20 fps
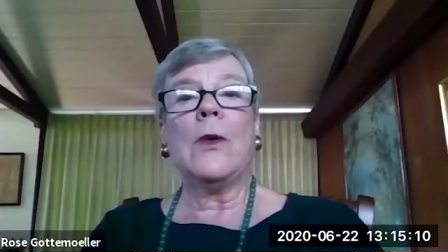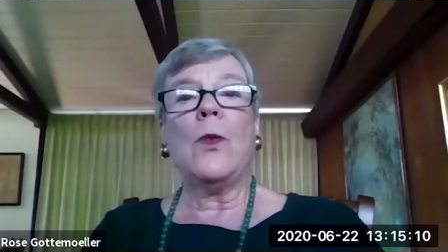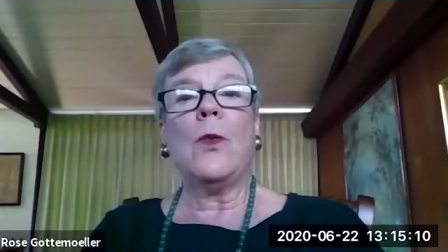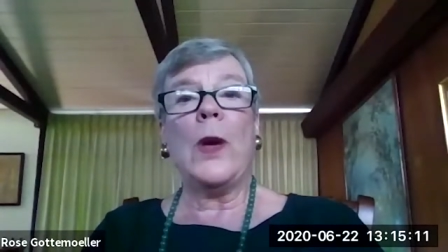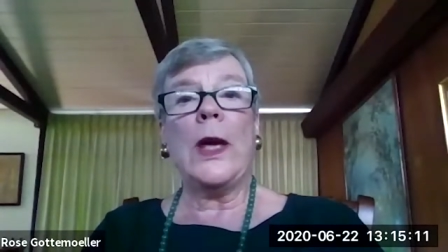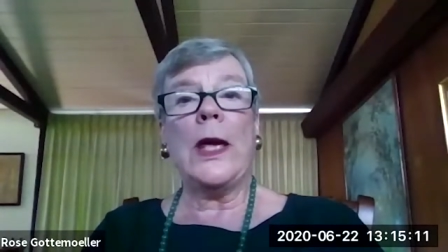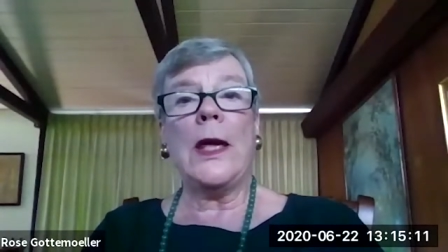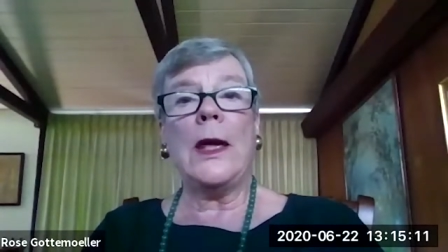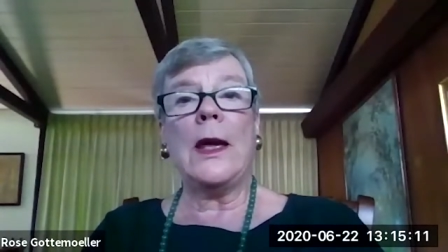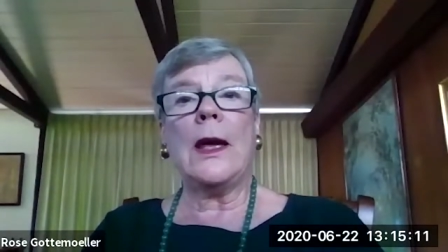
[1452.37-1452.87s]

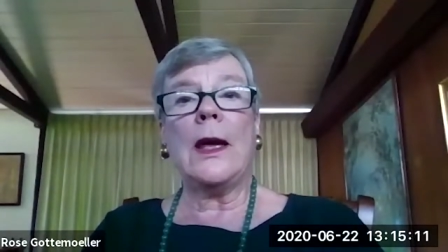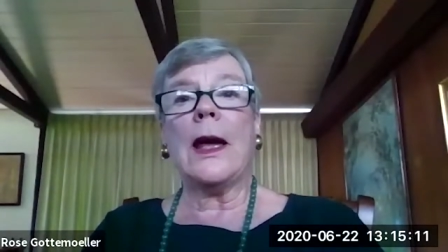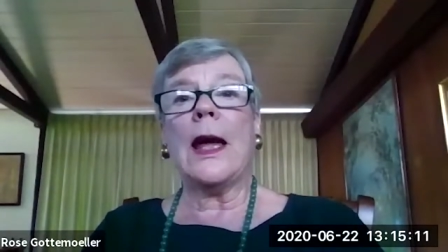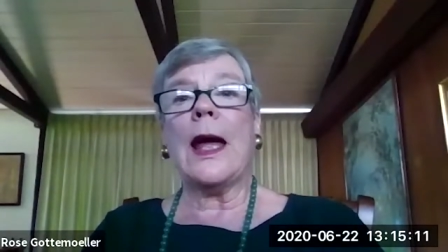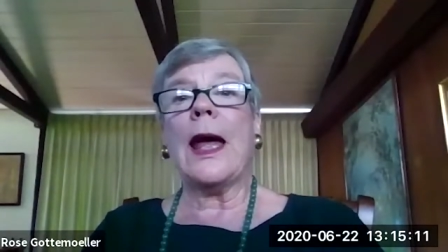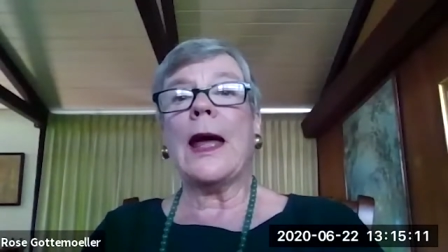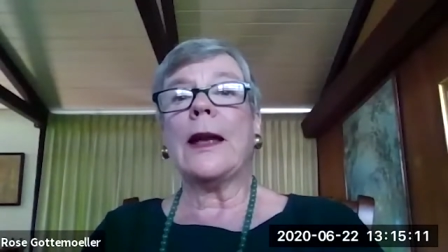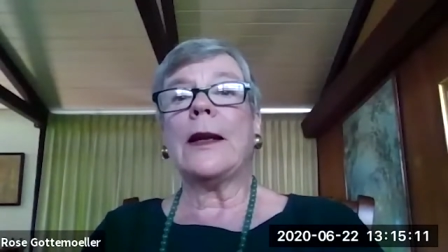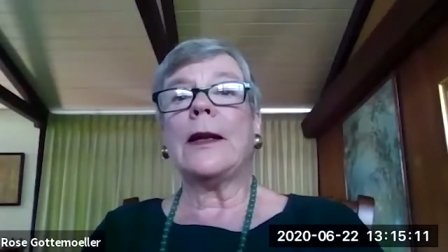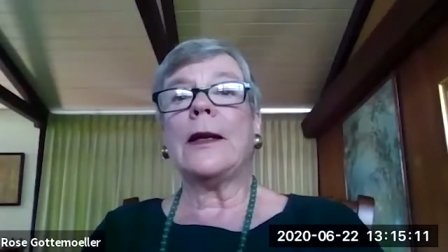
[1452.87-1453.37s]
We
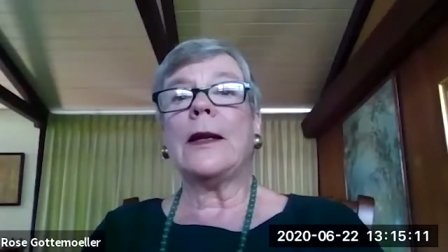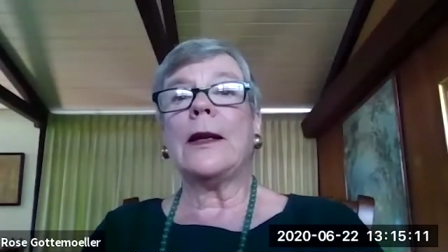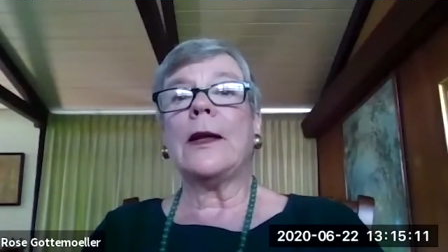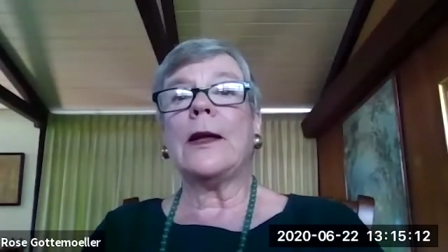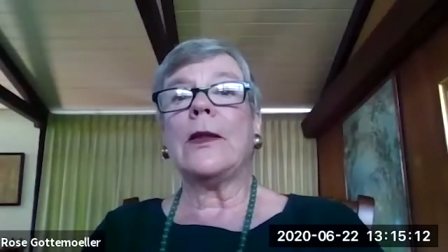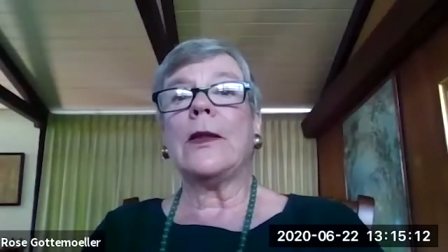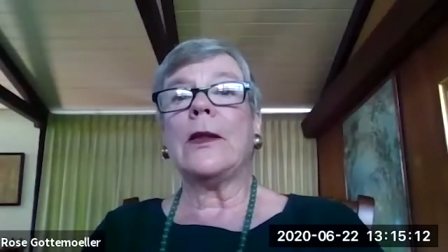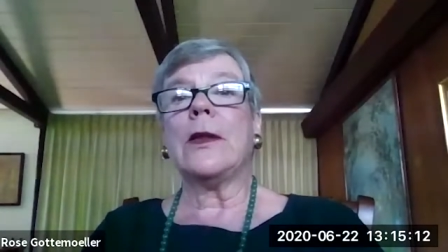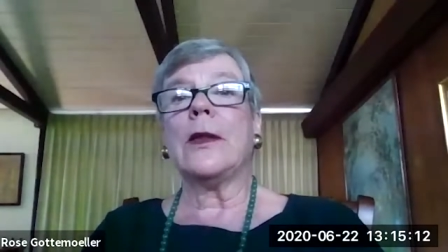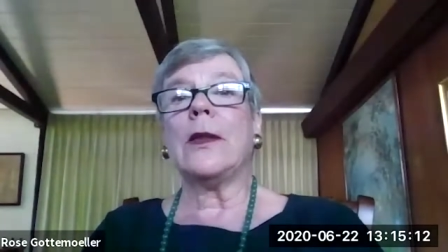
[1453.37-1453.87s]
and
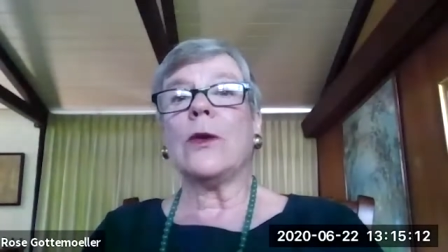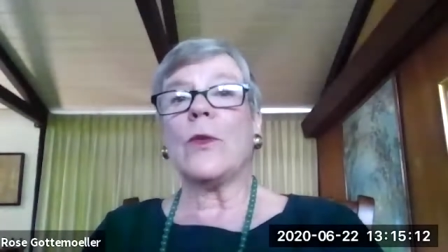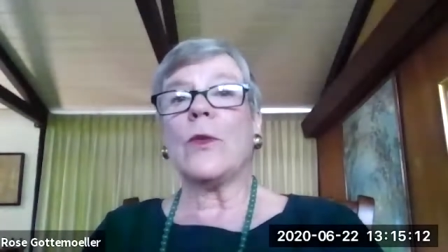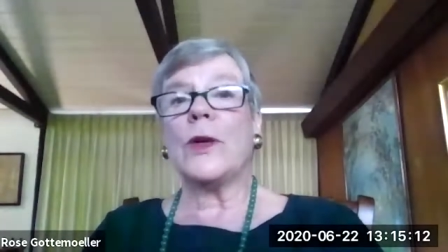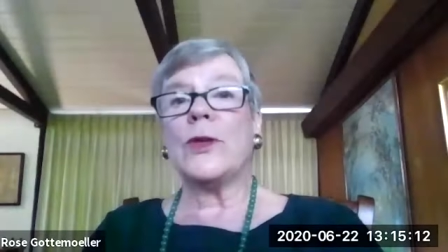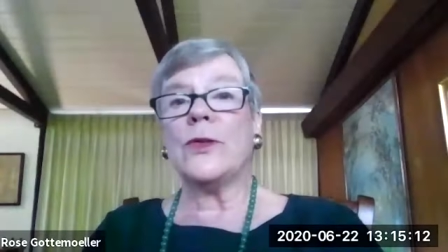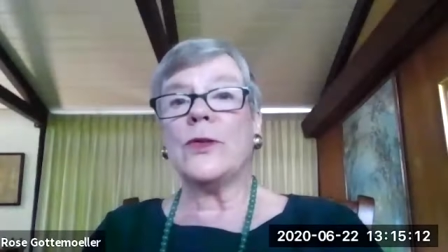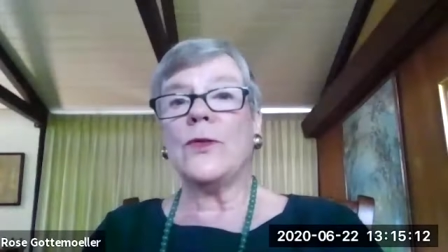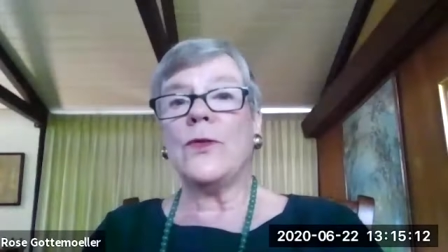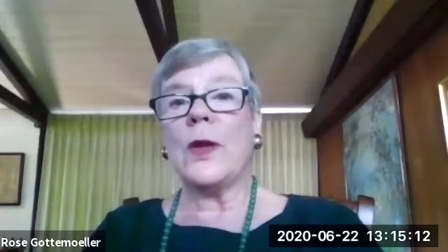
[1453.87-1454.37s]
the
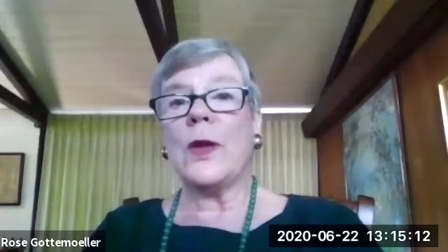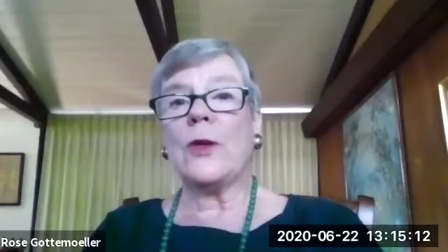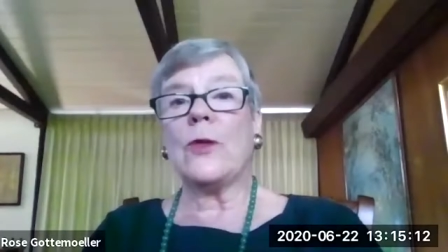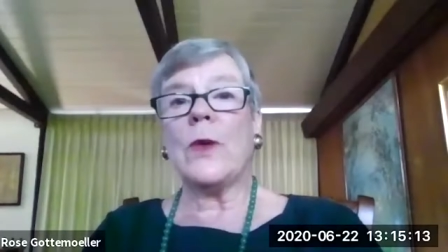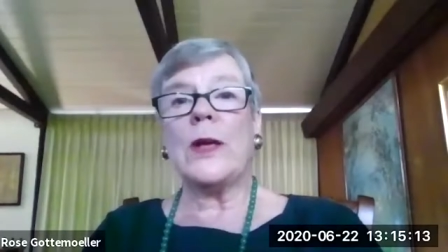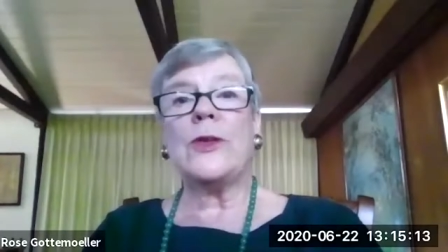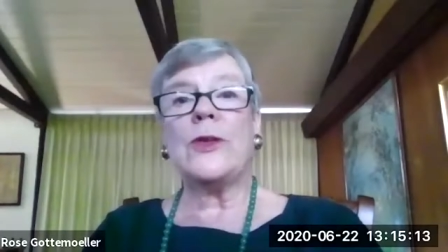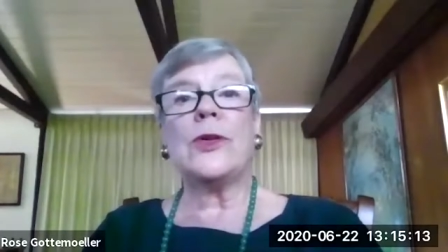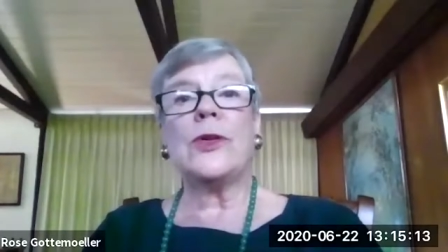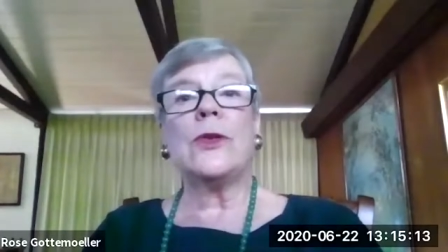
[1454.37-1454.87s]
Russian
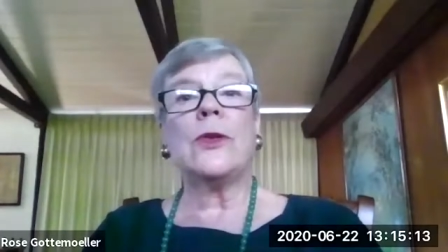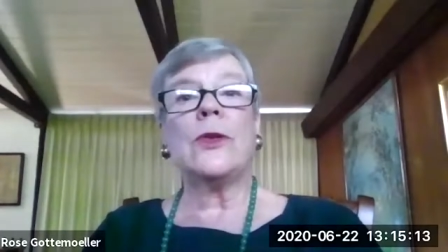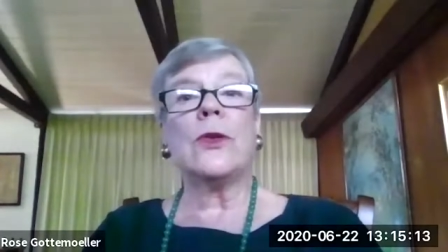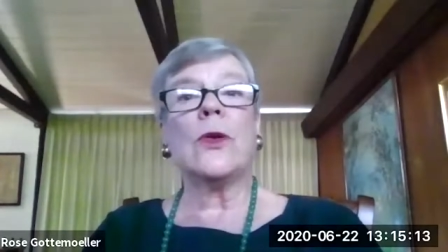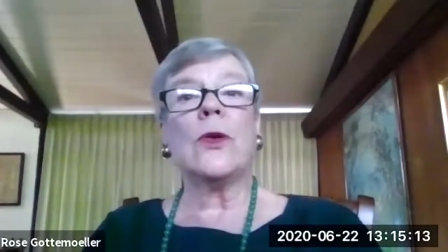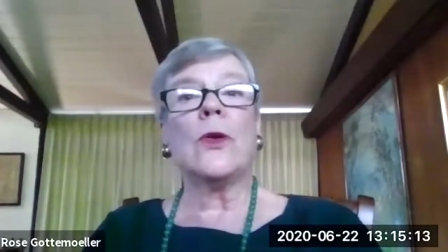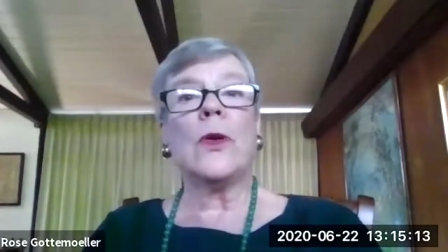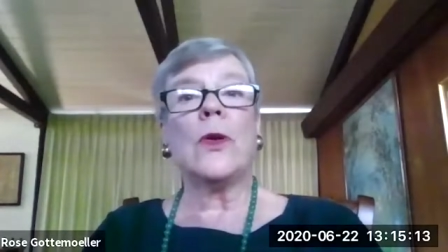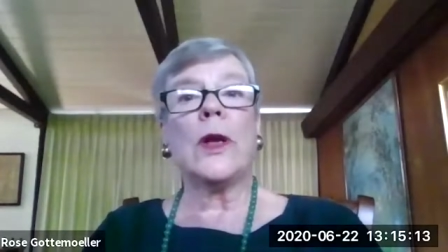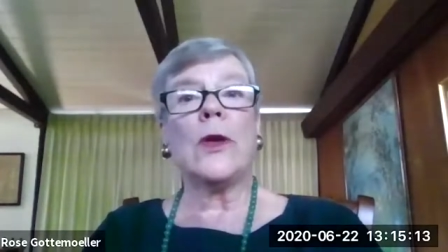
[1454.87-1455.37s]
Federation,
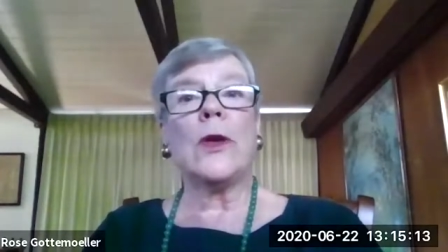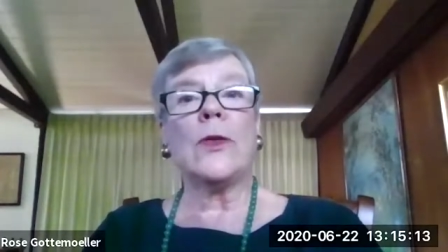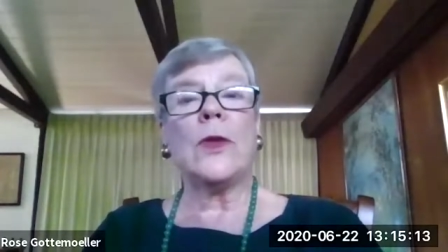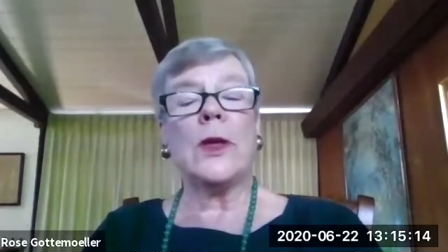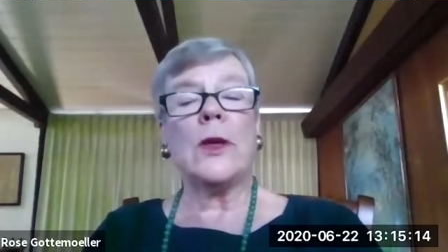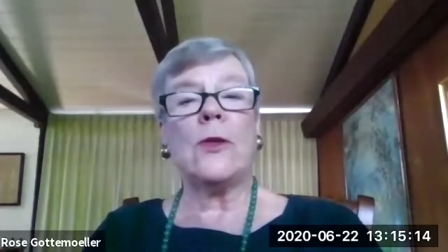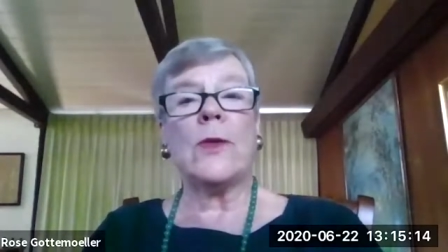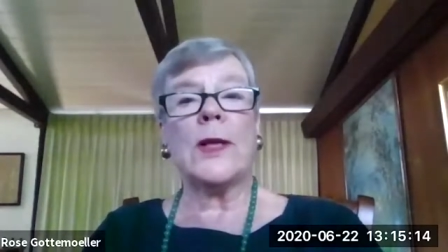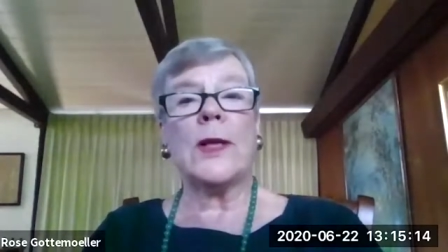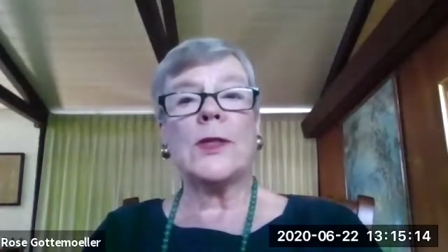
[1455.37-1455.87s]
earlier
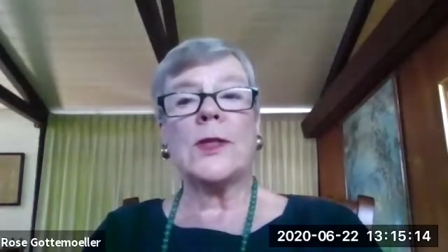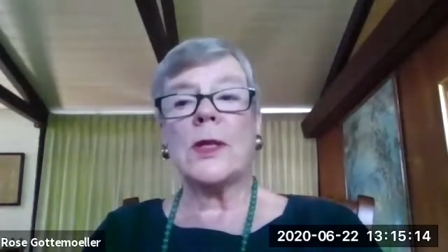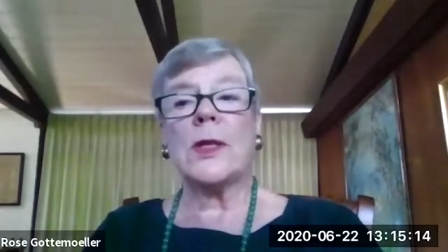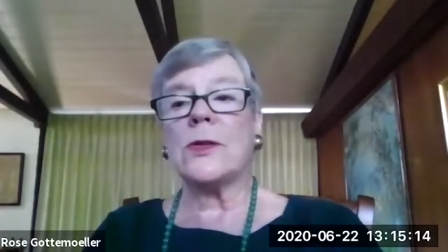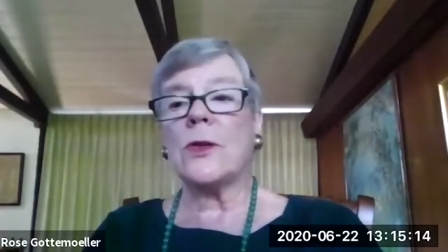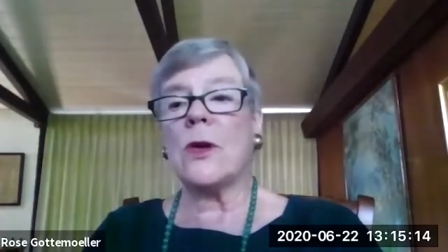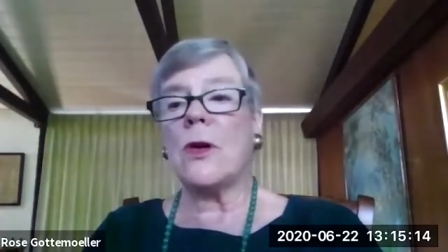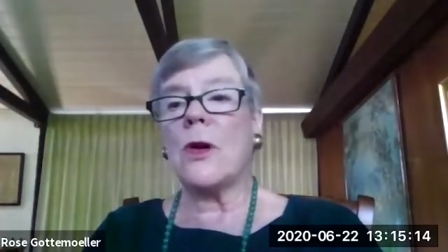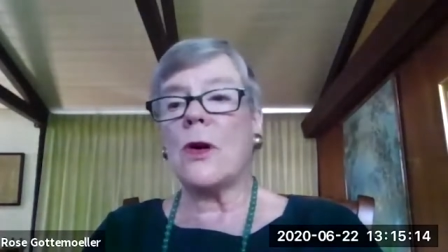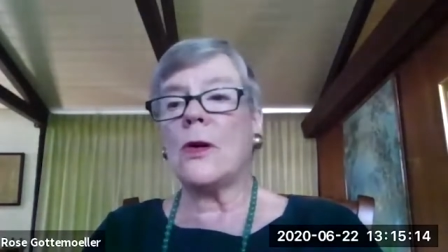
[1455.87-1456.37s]
the
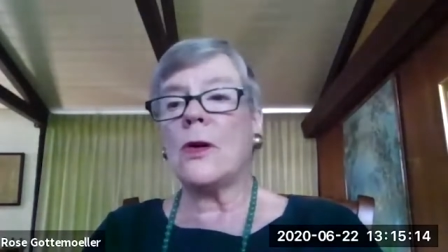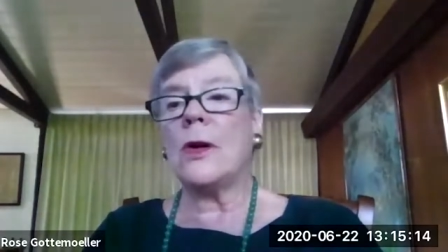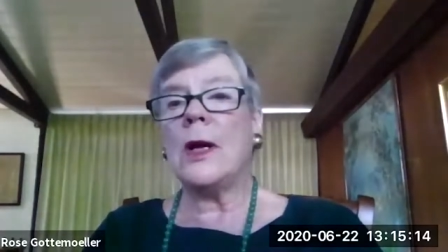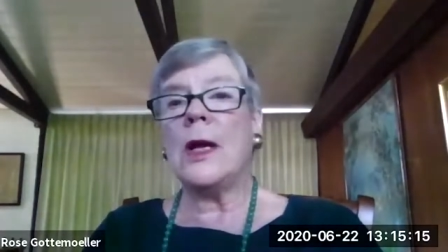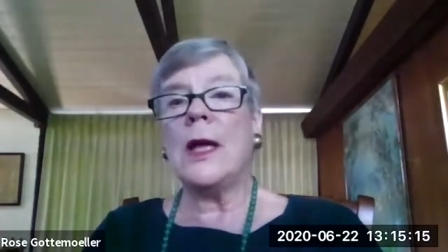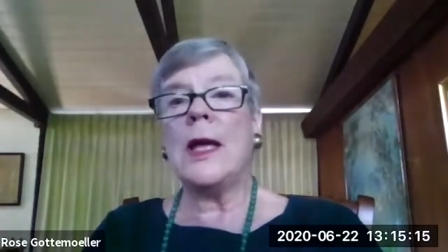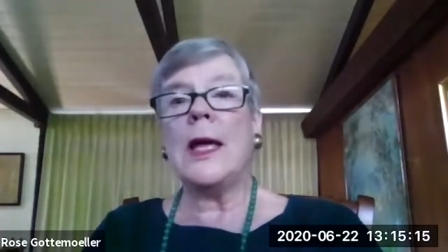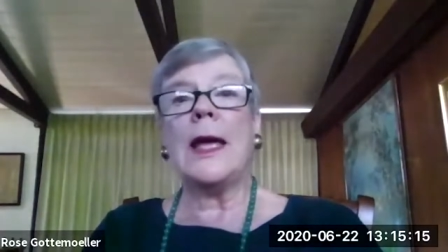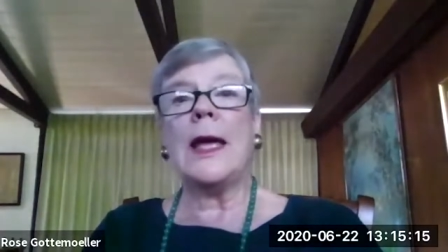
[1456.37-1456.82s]
USSR,